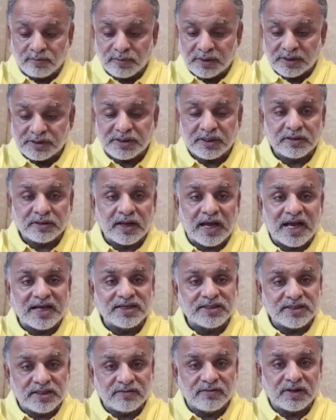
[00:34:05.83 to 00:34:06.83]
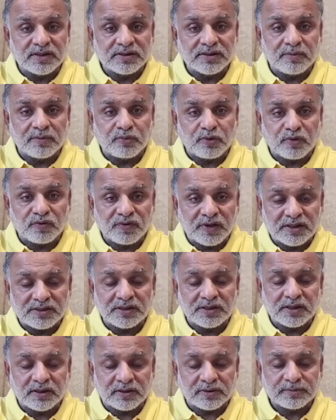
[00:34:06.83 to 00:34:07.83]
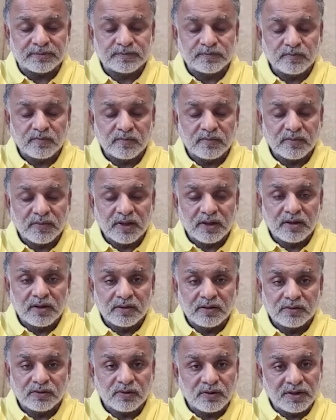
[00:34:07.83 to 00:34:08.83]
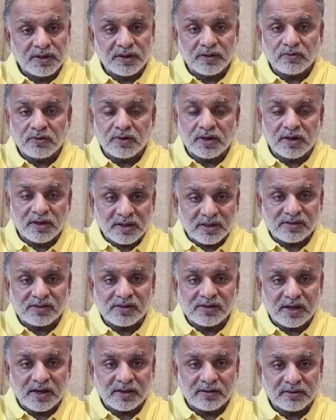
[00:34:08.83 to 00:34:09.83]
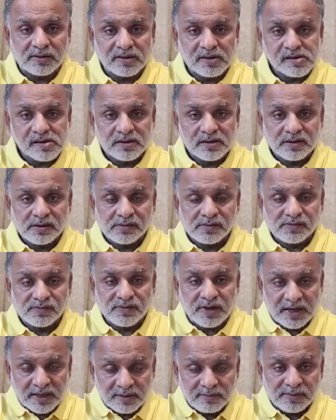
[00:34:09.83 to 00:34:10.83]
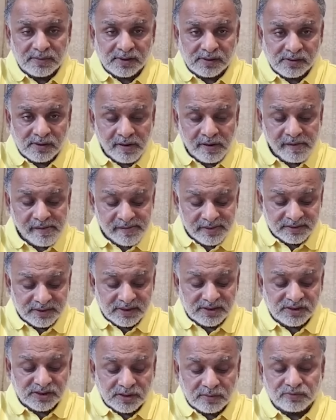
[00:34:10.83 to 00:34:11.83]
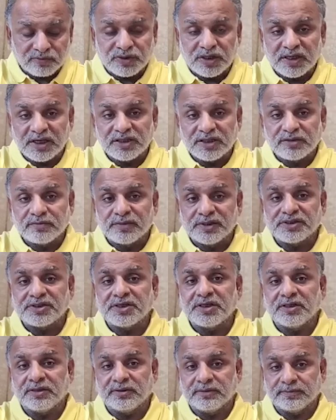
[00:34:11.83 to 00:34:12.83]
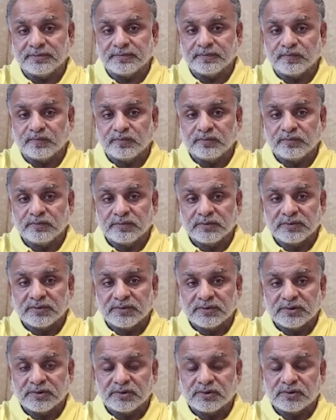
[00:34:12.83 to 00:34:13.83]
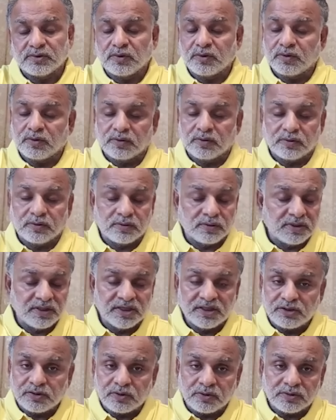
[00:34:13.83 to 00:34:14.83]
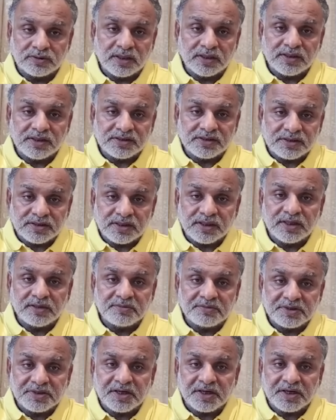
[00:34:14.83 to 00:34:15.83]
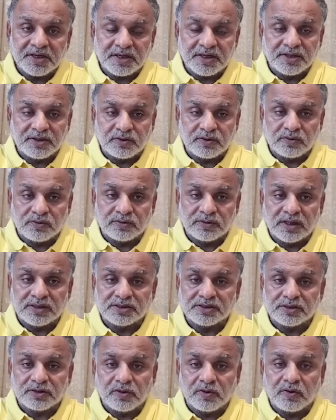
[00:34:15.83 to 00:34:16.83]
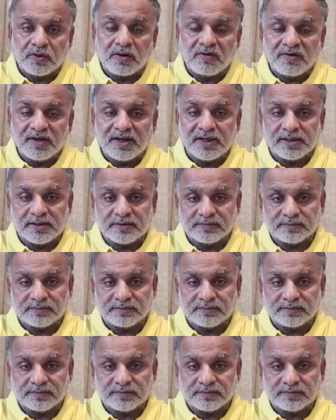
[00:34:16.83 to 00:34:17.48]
missing, as he was the professor. So he could understand very much that something is missing. So he took the decision immediately to just go away